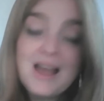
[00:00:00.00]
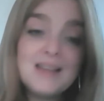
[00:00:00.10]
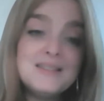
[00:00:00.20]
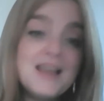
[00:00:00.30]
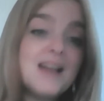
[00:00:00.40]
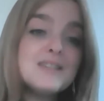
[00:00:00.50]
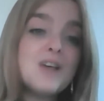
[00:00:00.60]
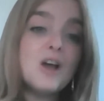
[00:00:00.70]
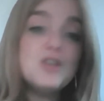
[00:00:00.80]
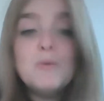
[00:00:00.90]
and yet
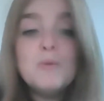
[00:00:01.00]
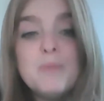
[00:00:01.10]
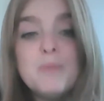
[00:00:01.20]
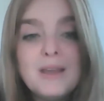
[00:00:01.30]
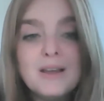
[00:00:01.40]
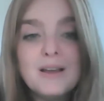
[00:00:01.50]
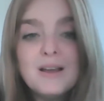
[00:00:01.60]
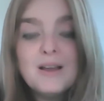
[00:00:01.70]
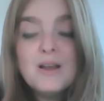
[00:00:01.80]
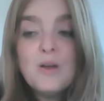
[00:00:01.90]
a human being,
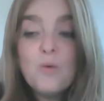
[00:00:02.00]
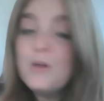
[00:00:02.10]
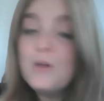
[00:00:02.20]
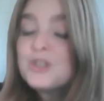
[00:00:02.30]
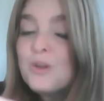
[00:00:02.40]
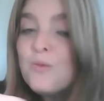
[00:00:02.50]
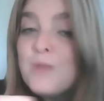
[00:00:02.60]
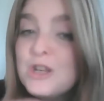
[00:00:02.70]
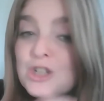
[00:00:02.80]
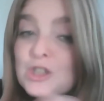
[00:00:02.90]
which
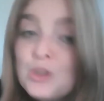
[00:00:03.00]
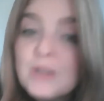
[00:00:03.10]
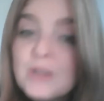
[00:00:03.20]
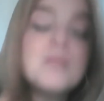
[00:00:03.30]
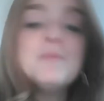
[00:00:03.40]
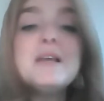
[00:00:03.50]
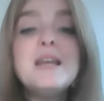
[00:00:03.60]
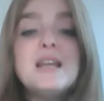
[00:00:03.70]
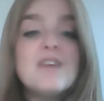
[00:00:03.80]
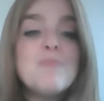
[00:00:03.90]
we just learned at the
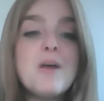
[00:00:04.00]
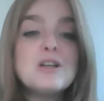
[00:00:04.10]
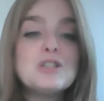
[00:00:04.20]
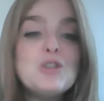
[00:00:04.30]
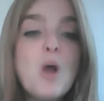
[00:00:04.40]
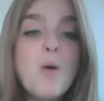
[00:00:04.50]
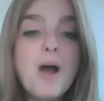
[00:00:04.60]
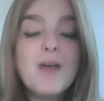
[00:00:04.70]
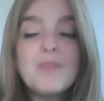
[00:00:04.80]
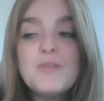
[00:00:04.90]
beginning of Parshas
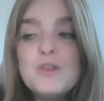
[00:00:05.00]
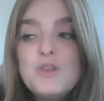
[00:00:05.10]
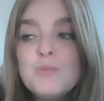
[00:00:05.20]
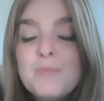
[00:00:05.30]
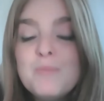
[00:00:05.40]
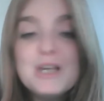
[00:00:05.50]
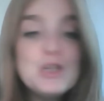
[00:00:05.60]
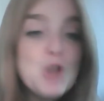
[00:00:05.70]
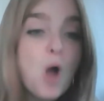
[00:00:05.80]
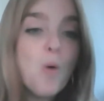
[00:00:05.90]
Noah, that the human
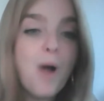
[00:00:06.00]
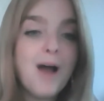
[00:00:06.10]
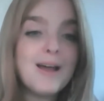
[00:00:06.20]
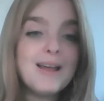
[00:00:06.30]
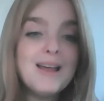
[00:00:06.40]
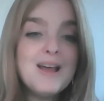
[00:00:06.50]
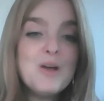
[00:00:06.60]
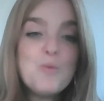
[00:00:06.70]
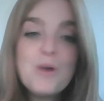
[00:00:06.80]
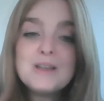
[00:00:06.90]
being Noah,
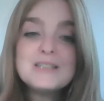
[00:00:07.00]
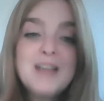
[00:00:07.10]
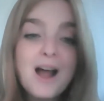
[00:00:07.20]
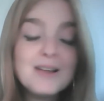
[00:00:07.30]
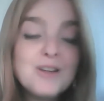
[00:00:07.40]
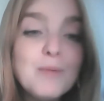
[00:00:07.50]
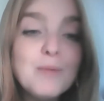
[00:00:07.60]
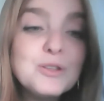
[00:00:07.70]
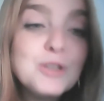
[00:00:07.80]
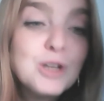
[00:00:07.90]
what does God
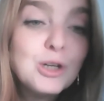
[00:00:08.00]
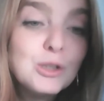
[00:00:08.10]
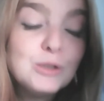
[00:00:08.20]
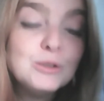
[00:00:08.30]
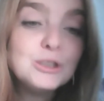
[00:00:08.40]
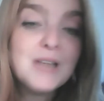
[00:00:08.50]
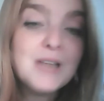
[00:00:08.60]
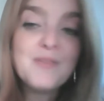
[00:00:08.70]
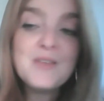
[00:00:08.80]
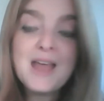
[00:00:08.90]
come to the conclusion
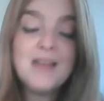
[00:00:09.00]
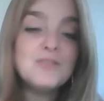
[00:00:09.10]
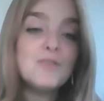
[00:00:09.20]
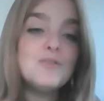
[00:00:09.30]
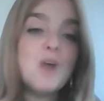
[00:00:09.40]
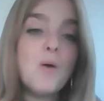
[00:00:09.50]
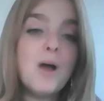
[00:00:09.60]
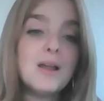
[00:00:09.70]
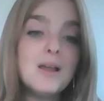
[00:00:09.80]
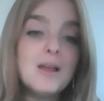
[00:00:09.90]
at the end of Noah?